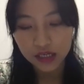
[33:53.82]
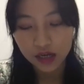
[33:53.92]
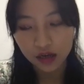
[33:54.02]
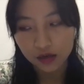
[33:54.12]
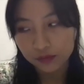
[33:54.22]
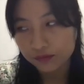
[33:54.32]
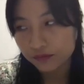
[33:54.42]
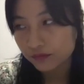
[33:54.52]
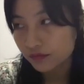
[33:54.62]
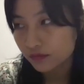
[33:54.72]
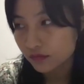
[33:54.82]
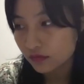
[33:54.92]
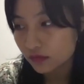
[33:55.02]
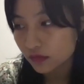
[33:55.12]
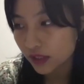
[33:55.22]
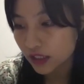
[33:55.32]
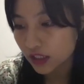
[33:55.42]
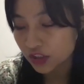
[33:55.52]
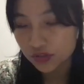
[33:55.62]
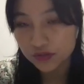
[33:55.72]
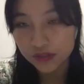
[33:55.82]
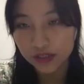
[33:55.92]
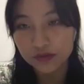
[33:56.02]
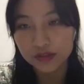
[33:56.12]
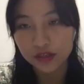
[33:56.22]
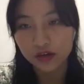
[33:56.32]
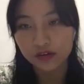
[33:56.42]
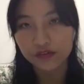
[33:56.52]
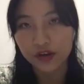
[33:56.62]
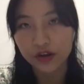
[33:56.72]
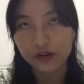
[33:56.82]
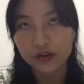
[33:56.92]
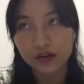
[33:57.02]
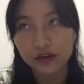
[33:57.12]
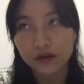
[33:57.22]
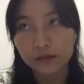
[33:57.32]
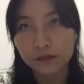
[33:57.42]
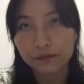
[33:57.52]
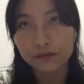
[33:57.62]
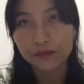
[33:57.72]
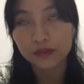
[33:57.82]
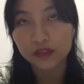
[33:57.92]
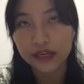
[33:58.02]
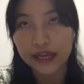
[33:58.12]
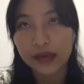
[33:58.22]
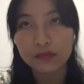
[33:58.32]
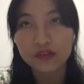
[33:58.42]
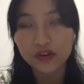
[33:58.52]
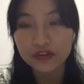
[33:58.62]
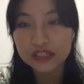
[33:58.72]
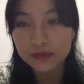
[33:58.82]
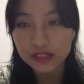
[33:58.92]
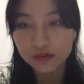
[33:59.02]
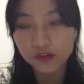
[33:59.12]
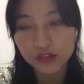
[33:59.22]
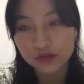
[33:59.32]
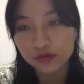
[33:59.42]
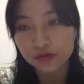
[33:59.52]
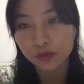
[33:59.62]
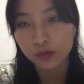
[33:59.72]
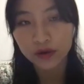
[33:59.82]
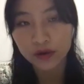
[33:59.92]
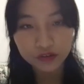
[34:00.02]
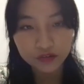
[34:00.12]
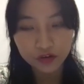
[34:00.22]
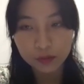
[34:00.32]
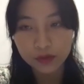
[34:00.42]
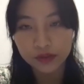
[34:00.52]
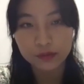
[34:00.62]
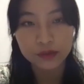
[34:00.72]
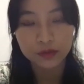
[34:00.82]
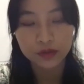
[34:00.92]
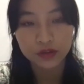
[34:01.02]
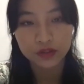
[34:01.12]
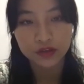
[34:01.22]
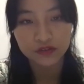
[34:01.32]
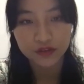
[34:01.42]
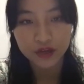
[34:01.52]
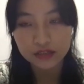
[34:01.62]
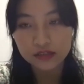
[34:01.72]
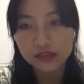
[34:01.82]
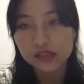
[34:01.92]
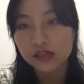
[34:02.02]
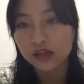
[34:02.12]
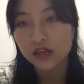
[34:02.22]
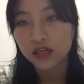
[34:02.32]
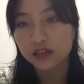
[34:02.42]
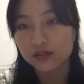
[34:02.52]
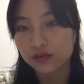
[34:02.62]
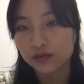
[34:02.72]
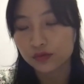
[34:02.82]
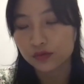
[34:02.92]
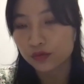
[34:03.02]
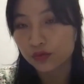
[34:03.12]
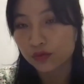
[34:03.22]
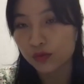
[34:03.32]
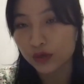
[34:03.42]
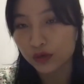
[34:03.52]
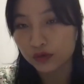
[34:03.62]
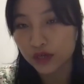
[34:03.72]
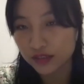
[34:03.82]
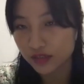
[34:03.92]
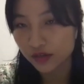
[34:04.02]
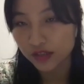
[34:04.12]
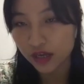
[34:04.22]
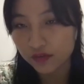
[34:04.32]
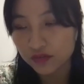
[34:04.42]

like issues, like you said, are very, they can be very specific to where they're from and the people that they affect. And so we don't necessarily have